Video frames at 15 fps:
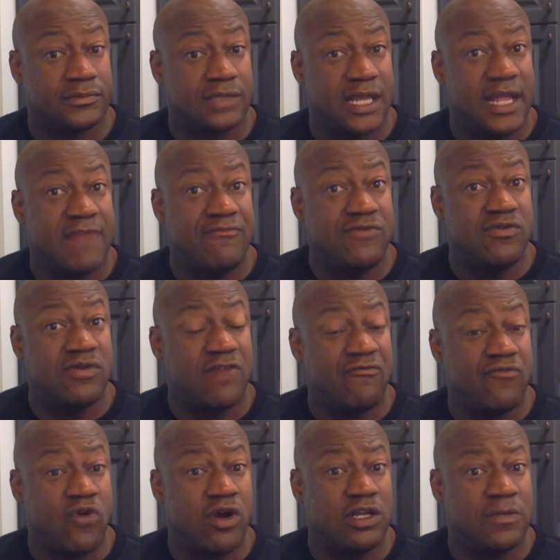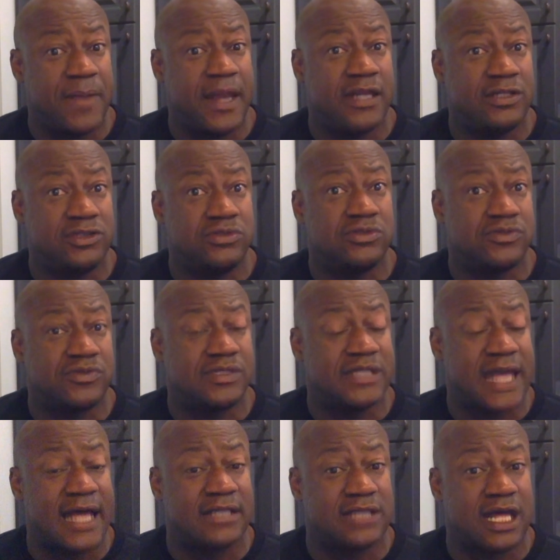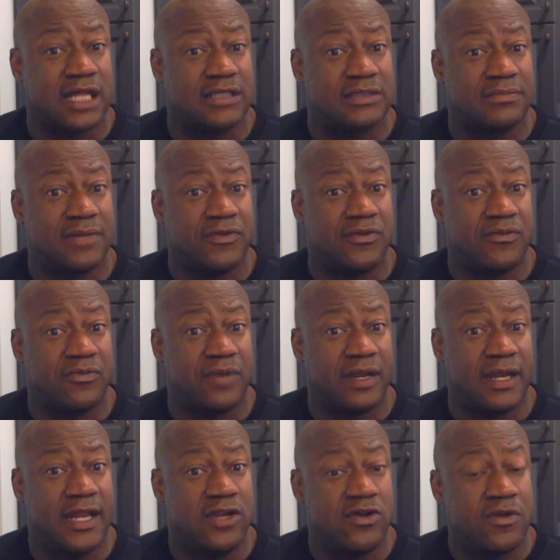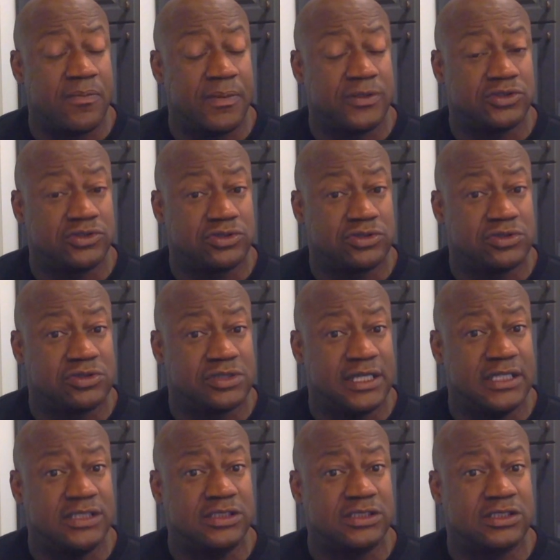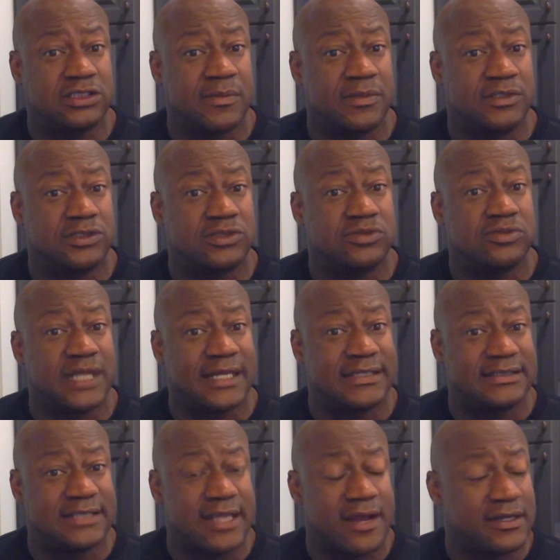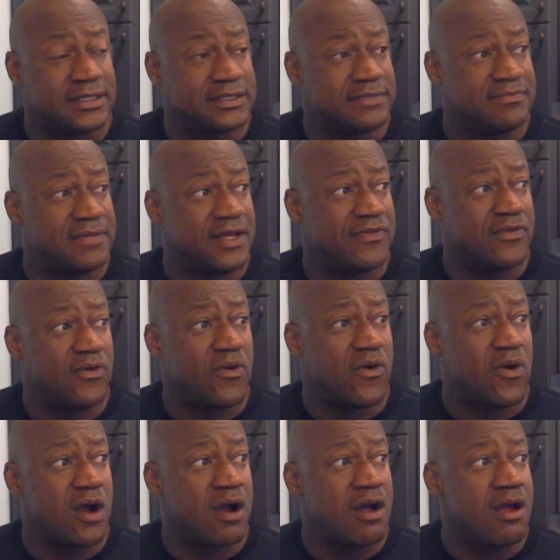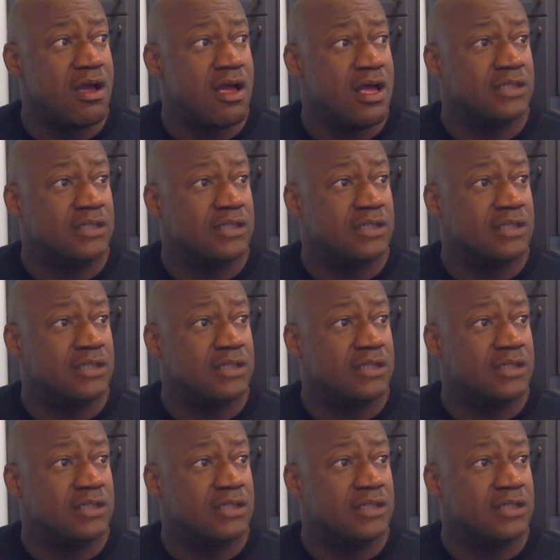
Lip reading: if you can afford to pay $2,000 to $3,000 a month in rent, and you can put your children into some of these schools like Sarah Smith or